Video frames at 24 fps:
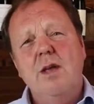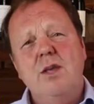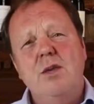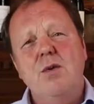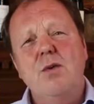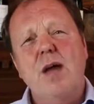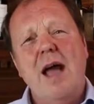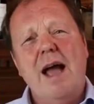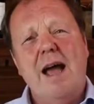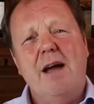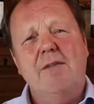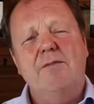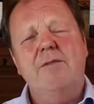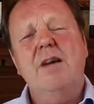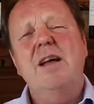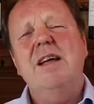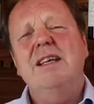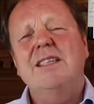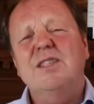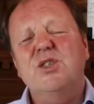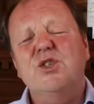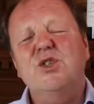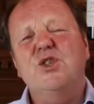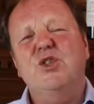you have
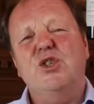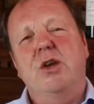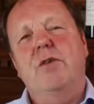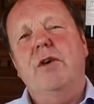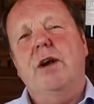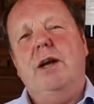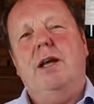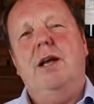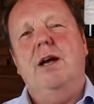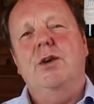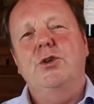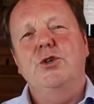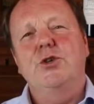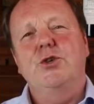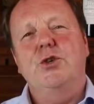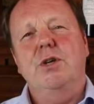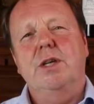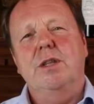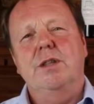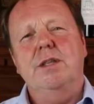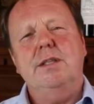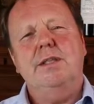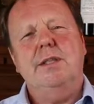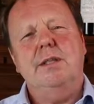Syrah
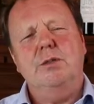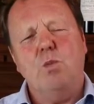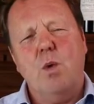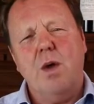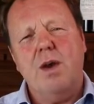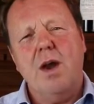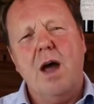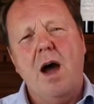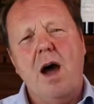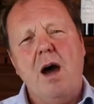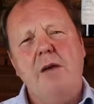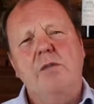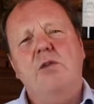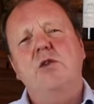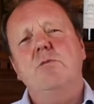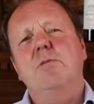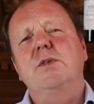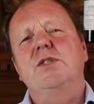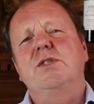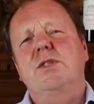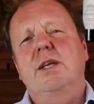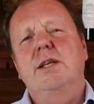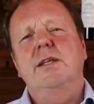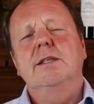country. This is 100%
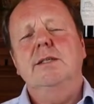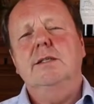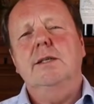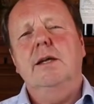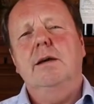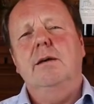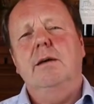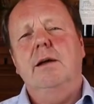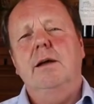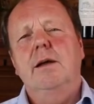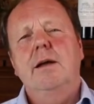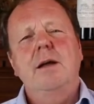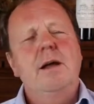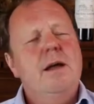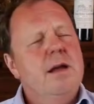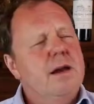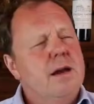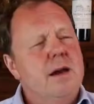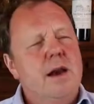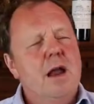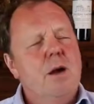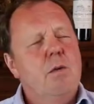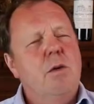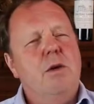Syrah.
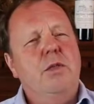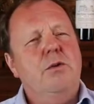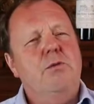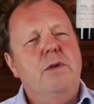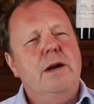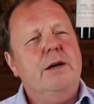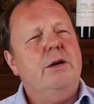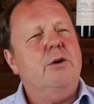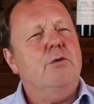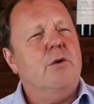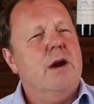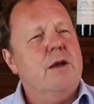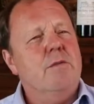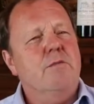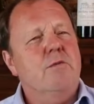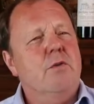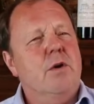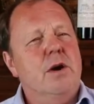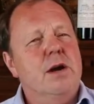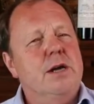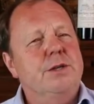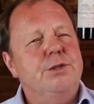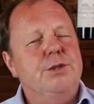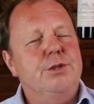No other red grape
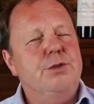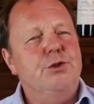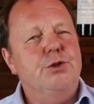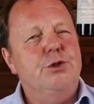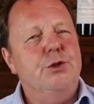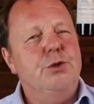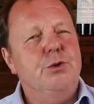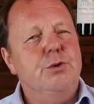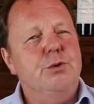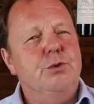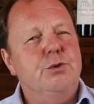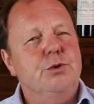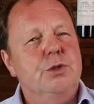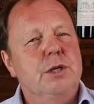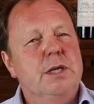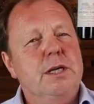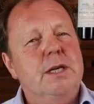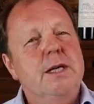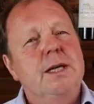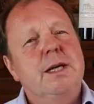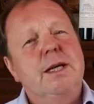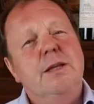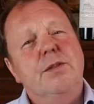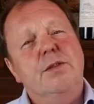variety is used.
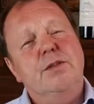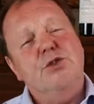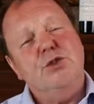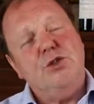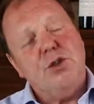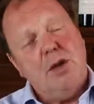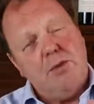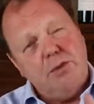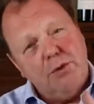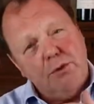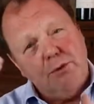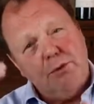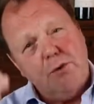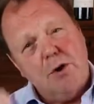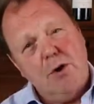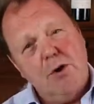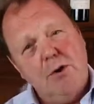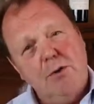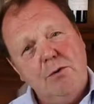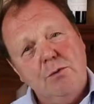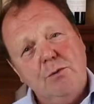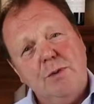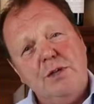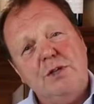In the southern
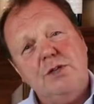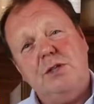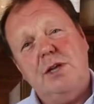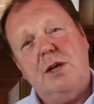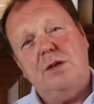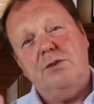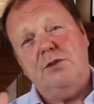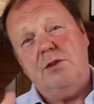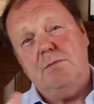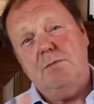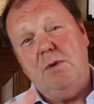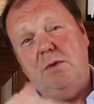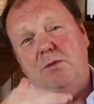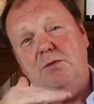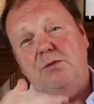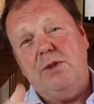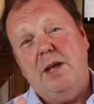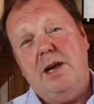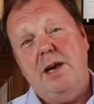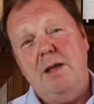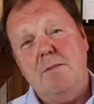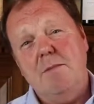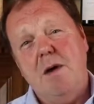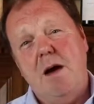Rhone, which starts at
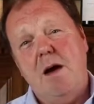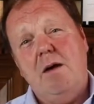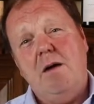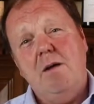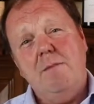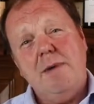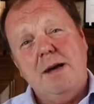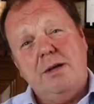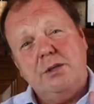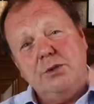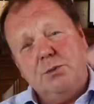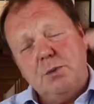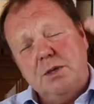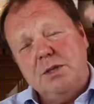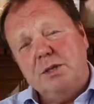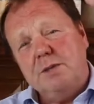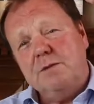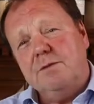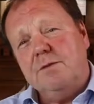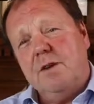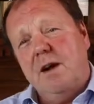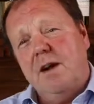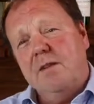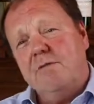Montélimar, about
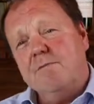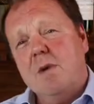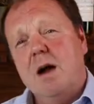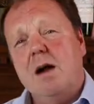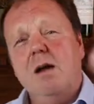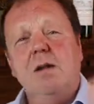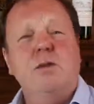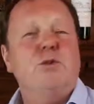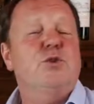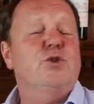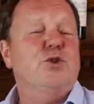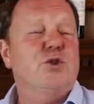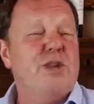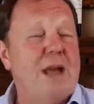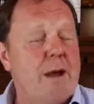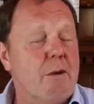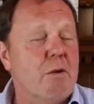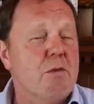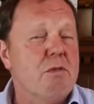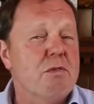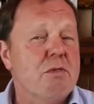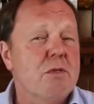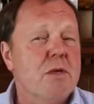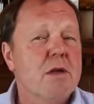25 miles
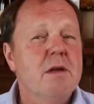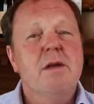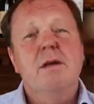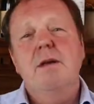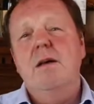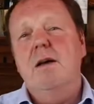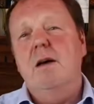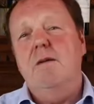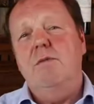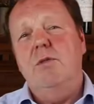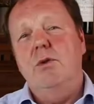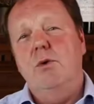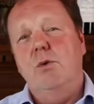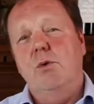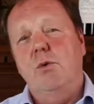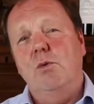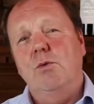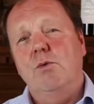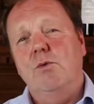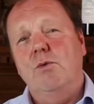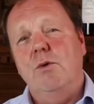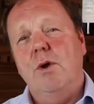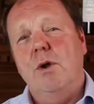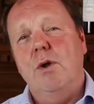south of the
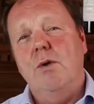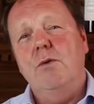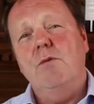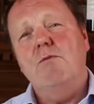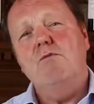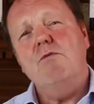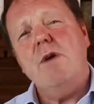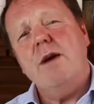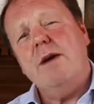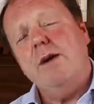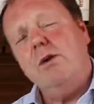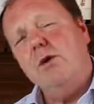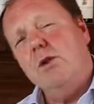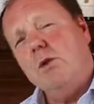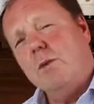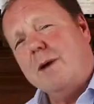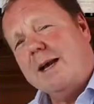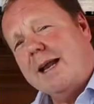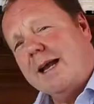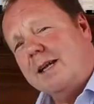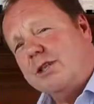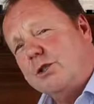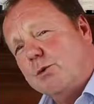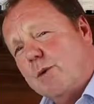northern Rhone, running all the way
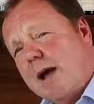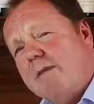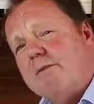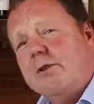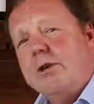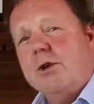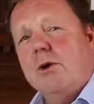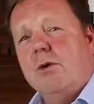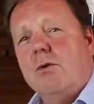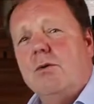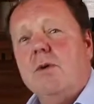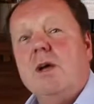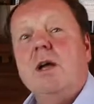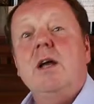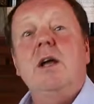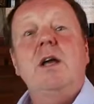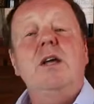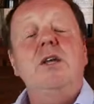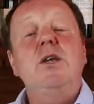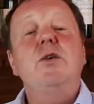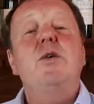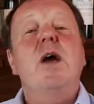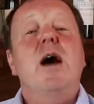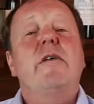down to Avignon,
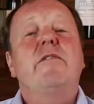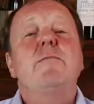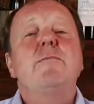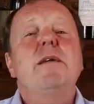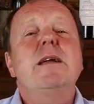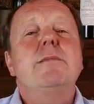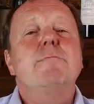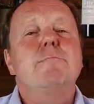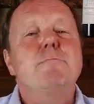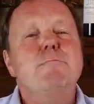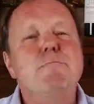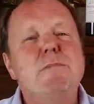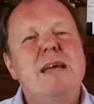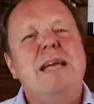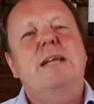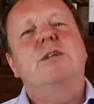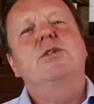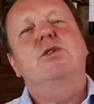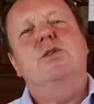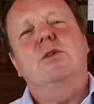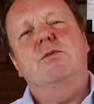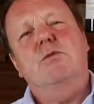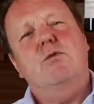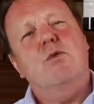you have a big
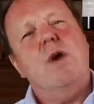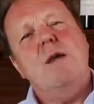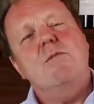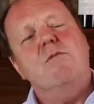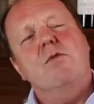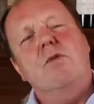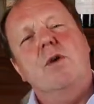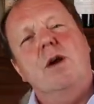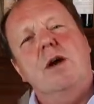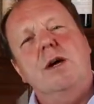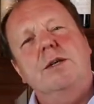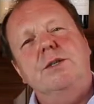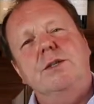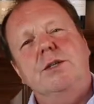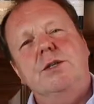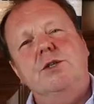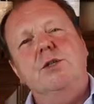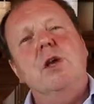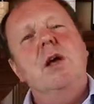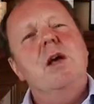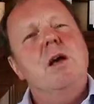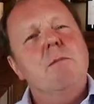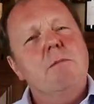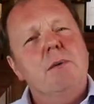mix of grape varieties,
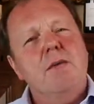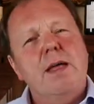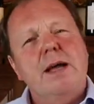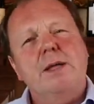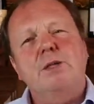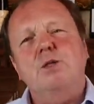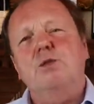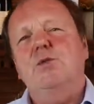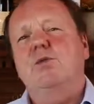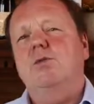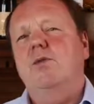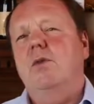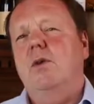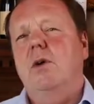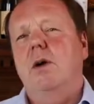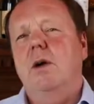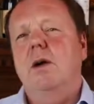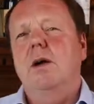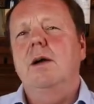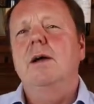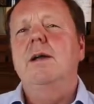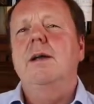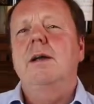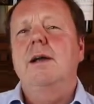but that's
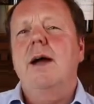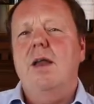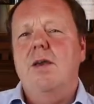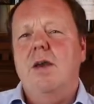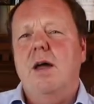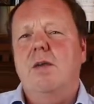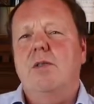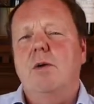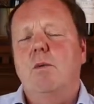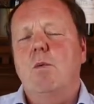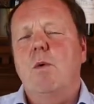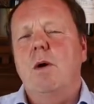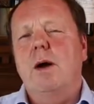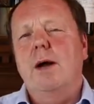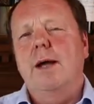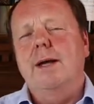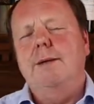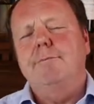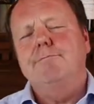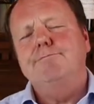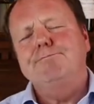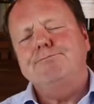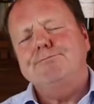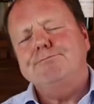for another
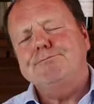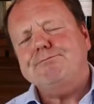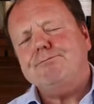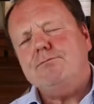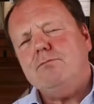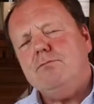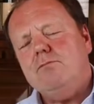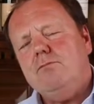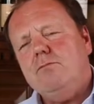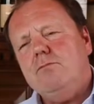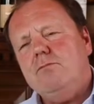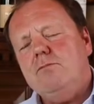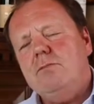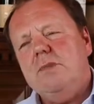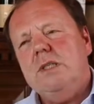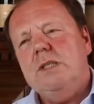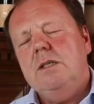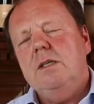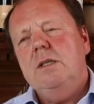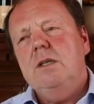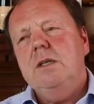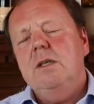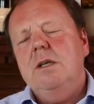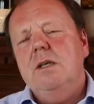wine.
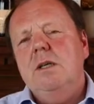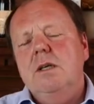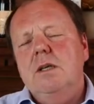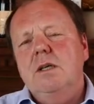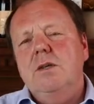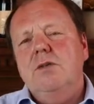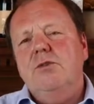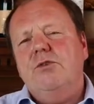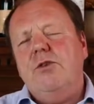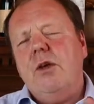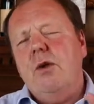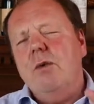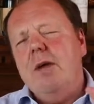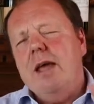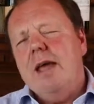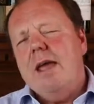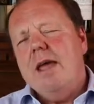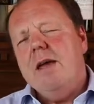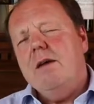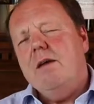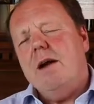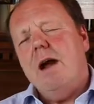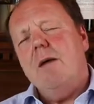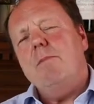So
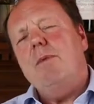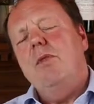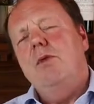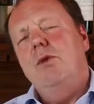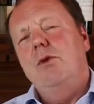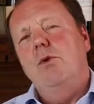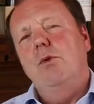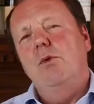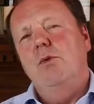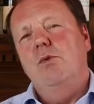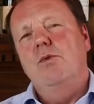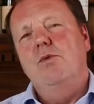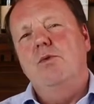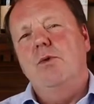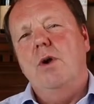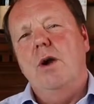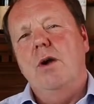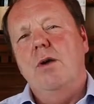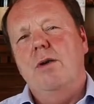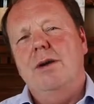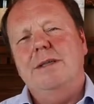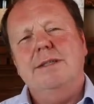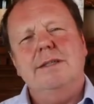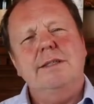here up in the northern
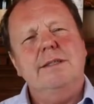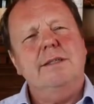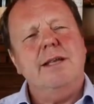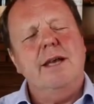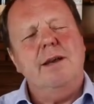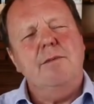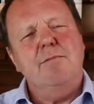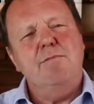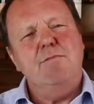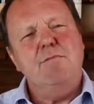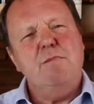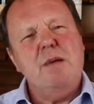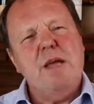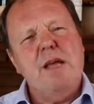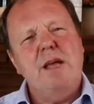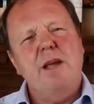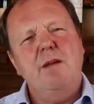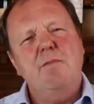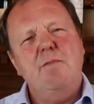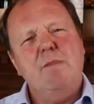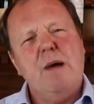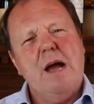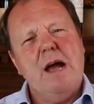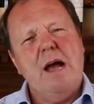Rhone, as I said,
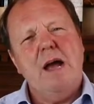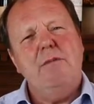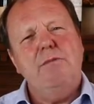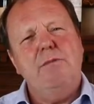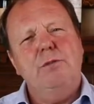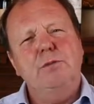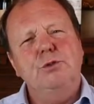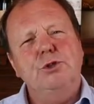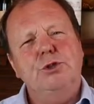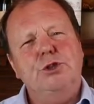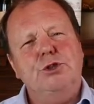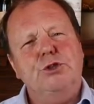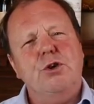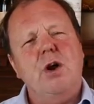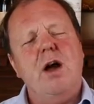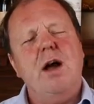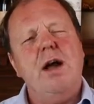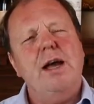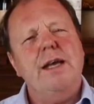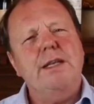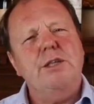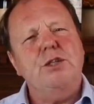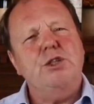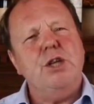big, powerful,
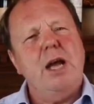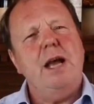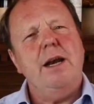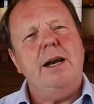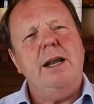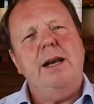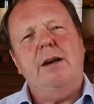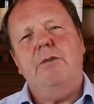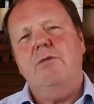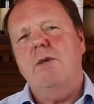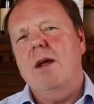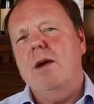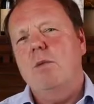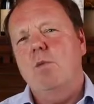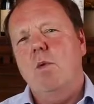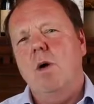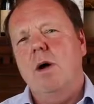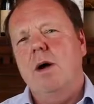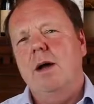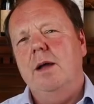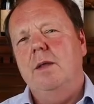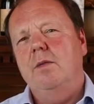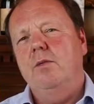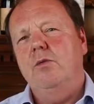dry, tannic red
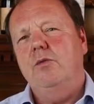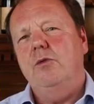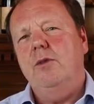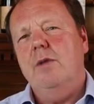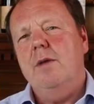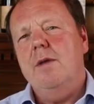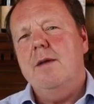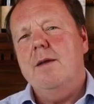wines,